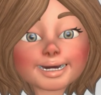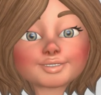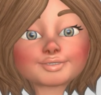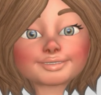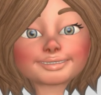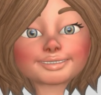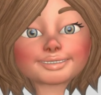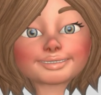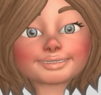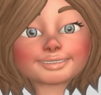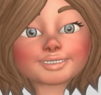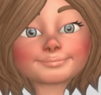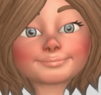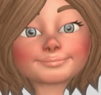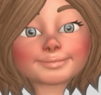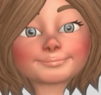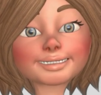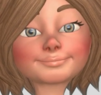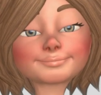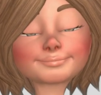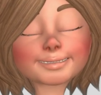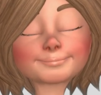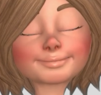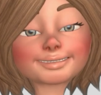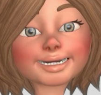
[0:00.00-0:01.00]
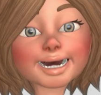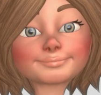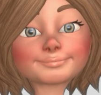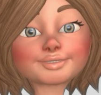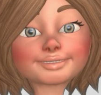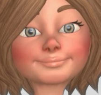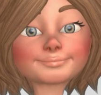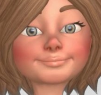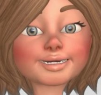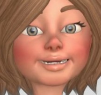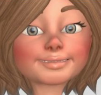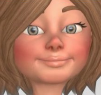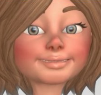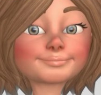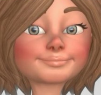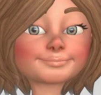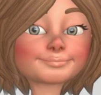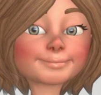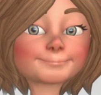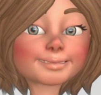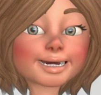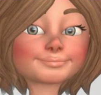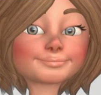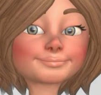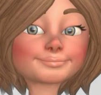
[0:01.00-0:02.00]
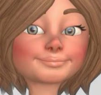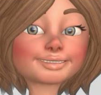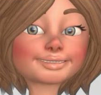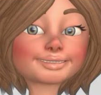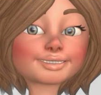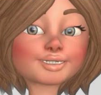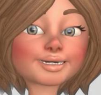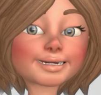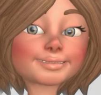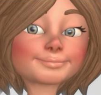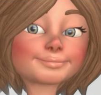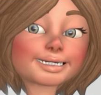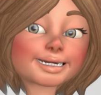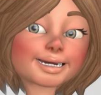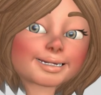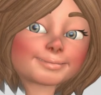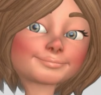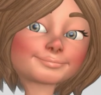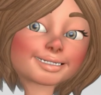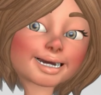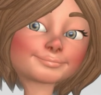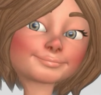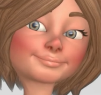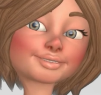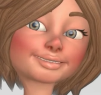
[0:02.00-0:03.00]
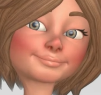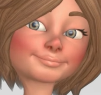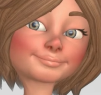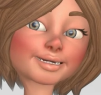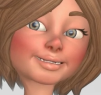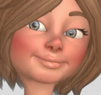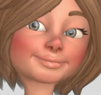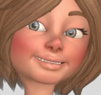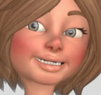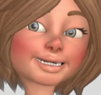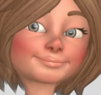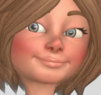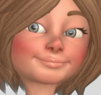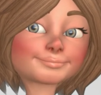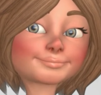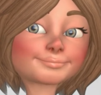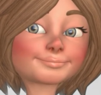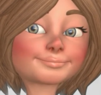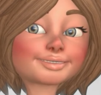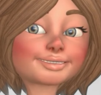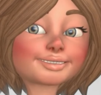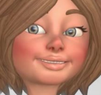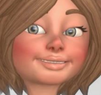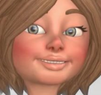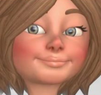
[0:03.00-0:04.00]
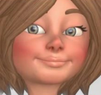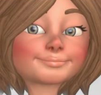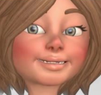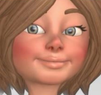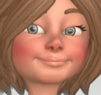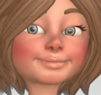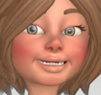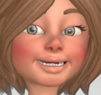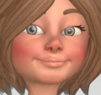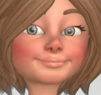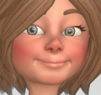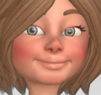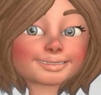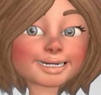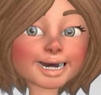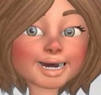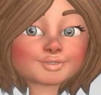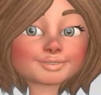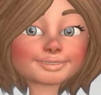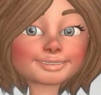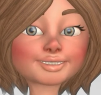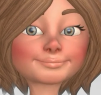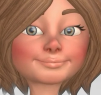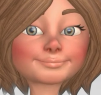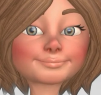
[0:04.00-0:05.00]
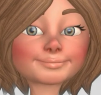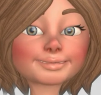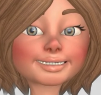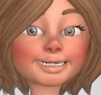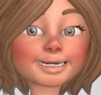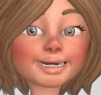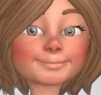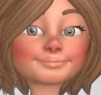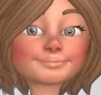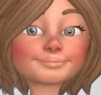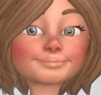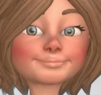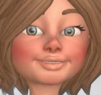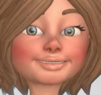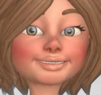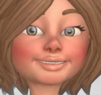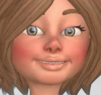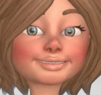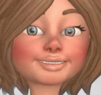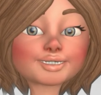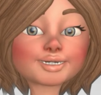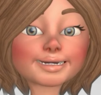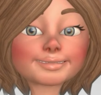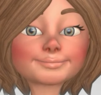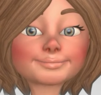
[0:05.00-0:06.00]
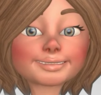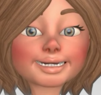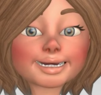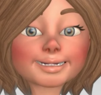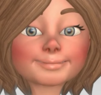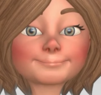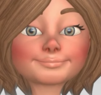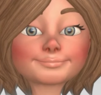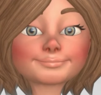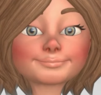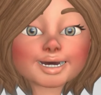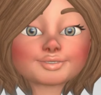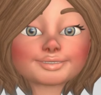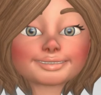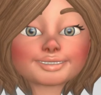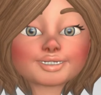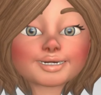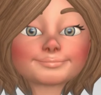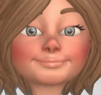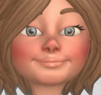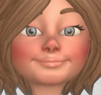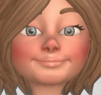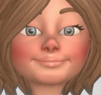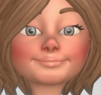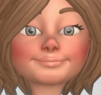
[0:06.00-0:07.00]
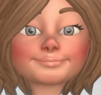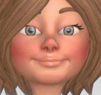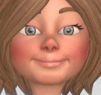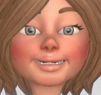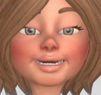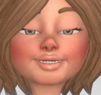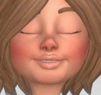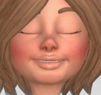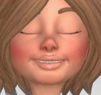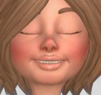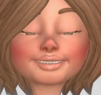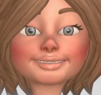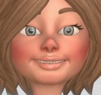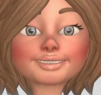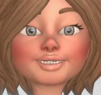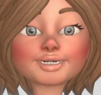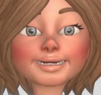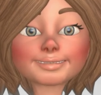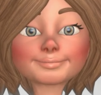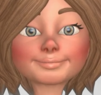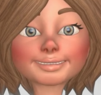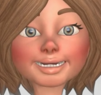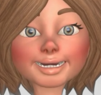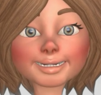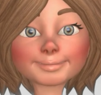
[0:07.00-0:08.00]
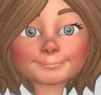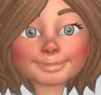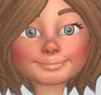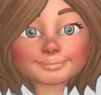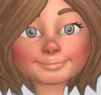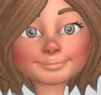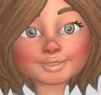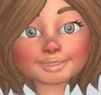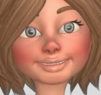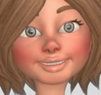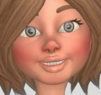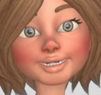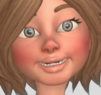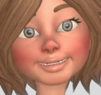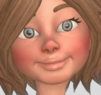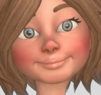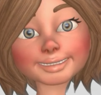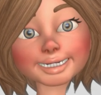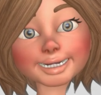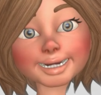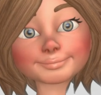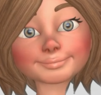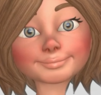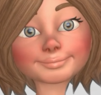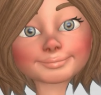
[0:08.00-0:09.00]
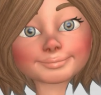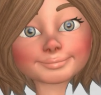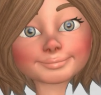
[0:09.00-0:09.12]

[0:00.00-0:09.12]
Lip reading: memorial tattoo is perhaps the most common reason for tattooing that has a bond with a loved one, whether they be a loved dog, doting grandma, or cuddly mom.